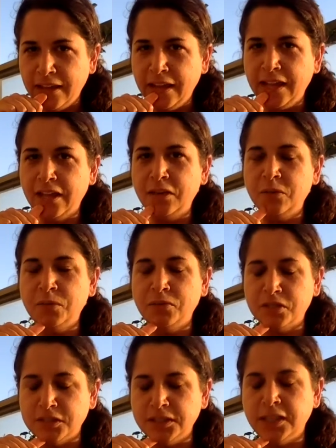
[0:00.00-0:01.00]
And we
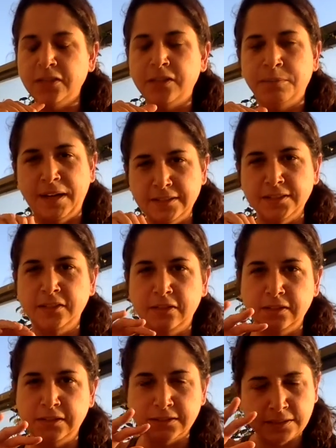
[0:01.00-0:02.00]
work together in passing on
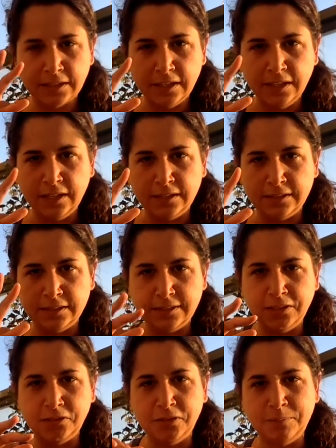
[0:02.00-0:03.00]
the
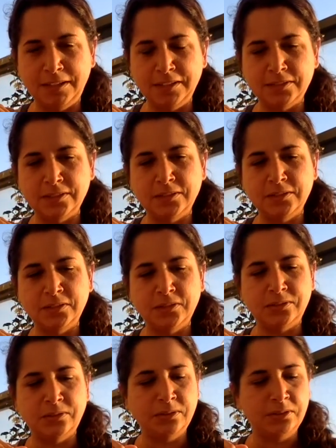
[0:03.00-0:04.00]
sacred medicine. So
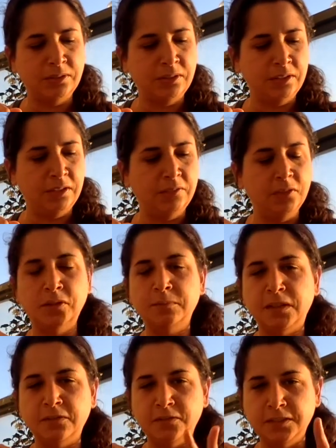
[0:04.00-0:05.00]
even though I'm
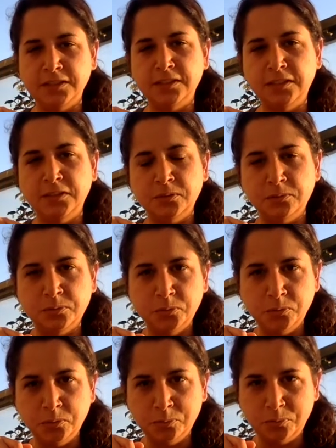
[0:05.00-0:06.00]
not physically in the
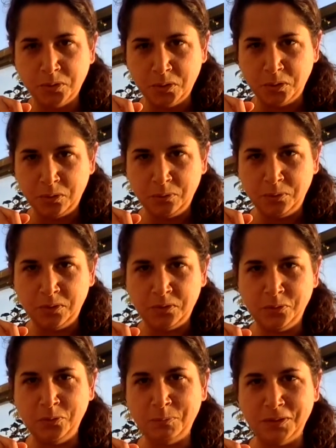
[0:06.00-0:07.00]
room with
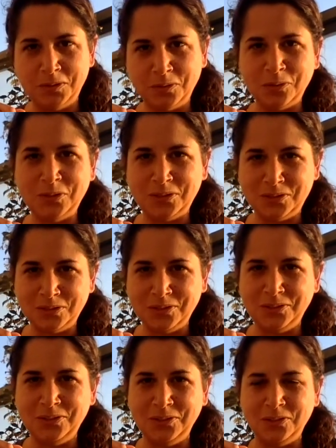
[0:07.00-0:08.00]
you, my soul is, and
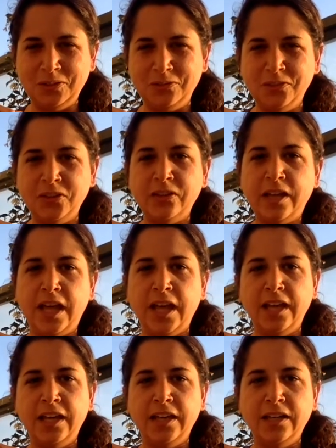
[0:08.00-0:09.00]
you can feel
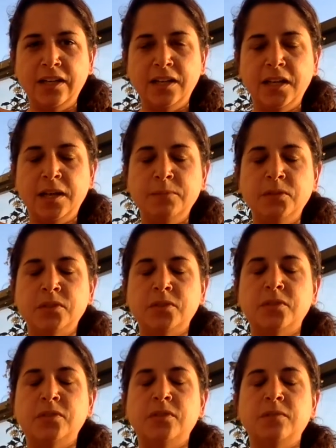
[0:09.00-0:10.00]
that. And I'm
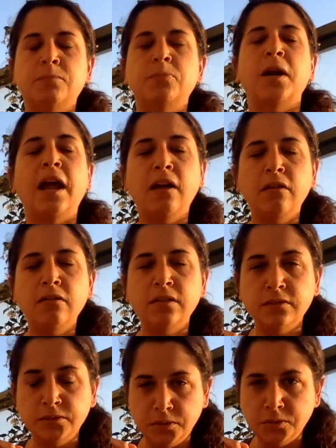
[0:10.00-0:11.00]
just proud
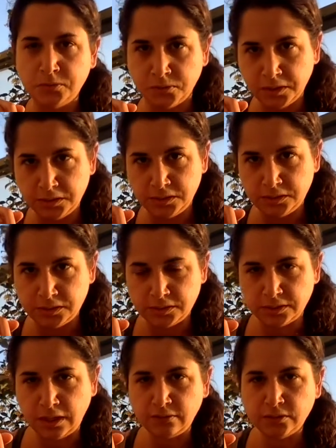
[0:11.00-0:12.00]
of you for getting to this
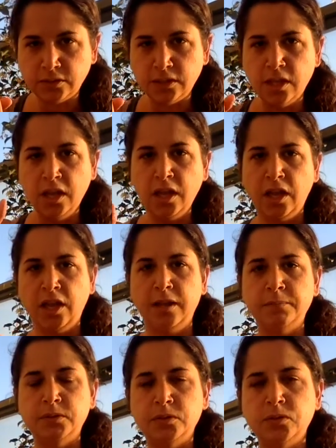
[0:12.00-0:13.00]
level. I'm
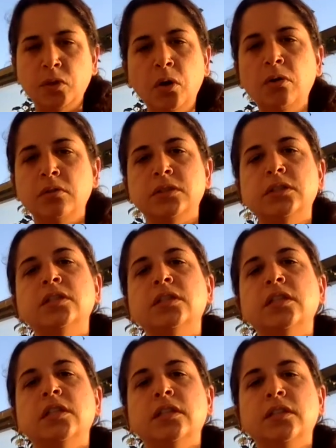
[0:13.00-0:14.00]
stoked
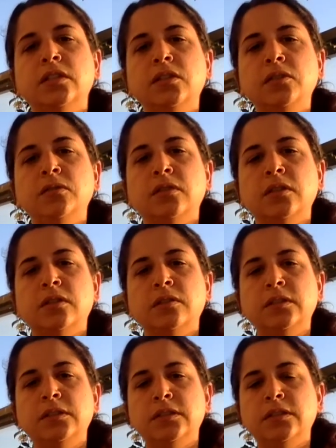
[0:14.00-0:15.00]
that you are
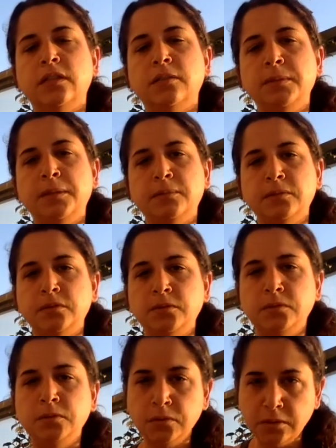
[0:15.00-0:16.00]
going to now be able to
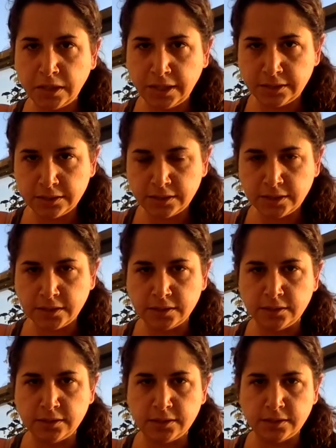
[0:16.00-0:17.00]
utilize
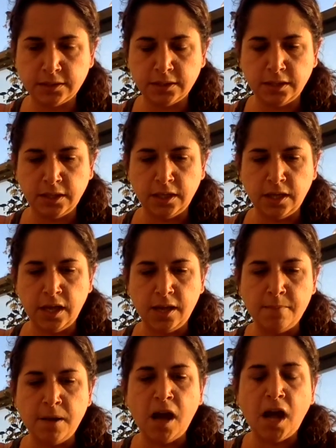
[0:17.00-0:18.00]
this.
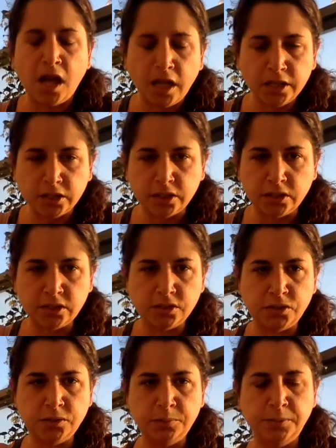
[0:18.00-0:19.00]
I'm honored
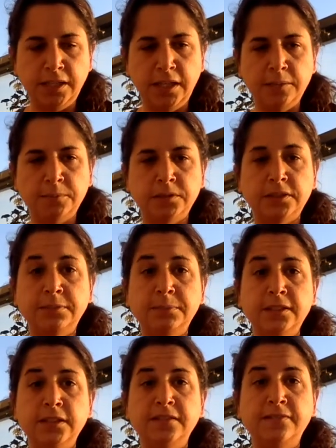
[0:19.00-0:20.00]
to be able to
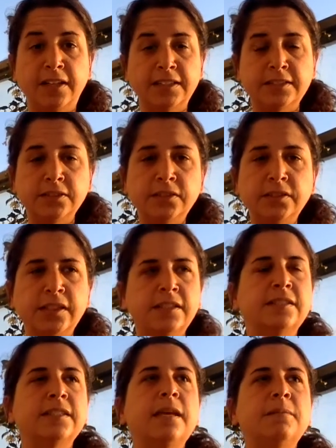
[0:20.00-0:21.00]
be a vessel that
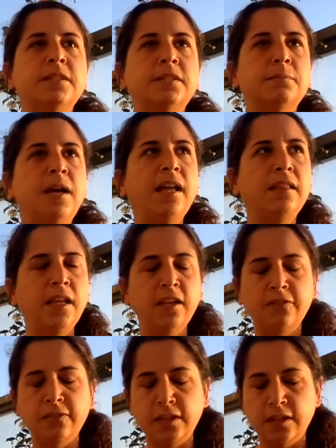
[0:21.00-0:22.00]
this came into my life
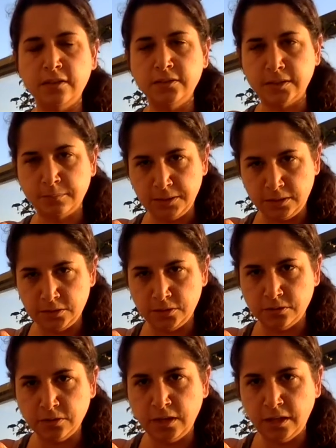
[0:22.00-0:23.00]
and now is coming into
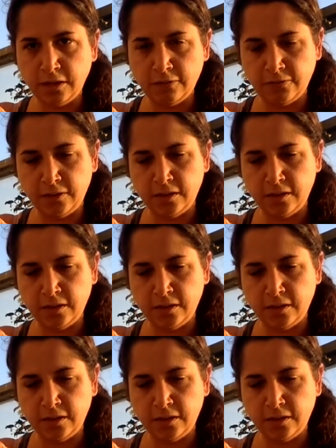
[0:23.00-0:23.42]
your life.